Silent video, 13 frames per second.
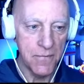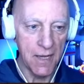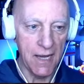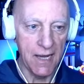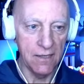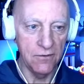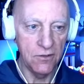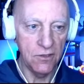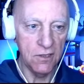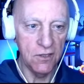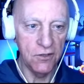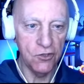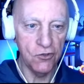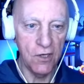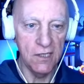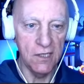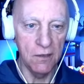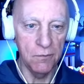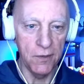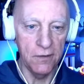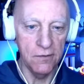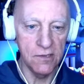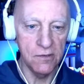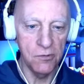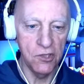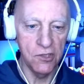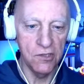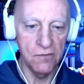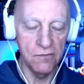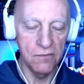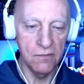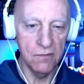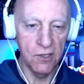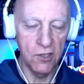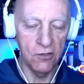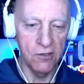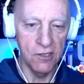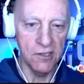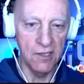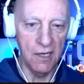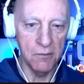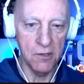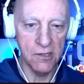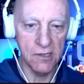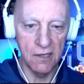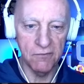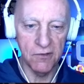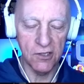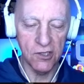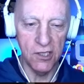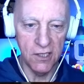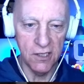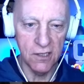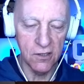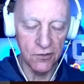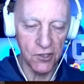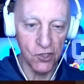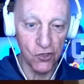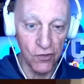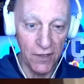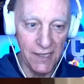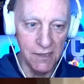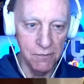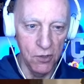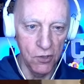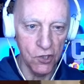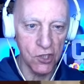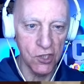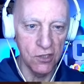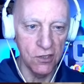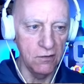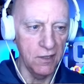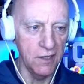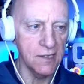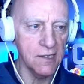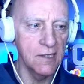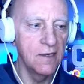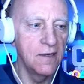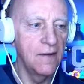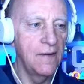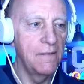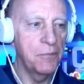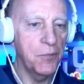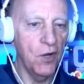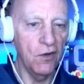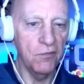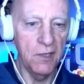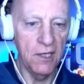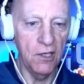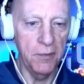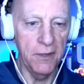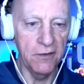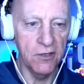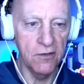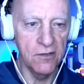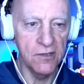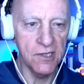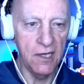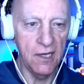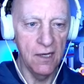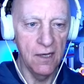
and at the trading post, which is a curious name because I haven't actually got to trade much to do this, apart from a little bit of currency.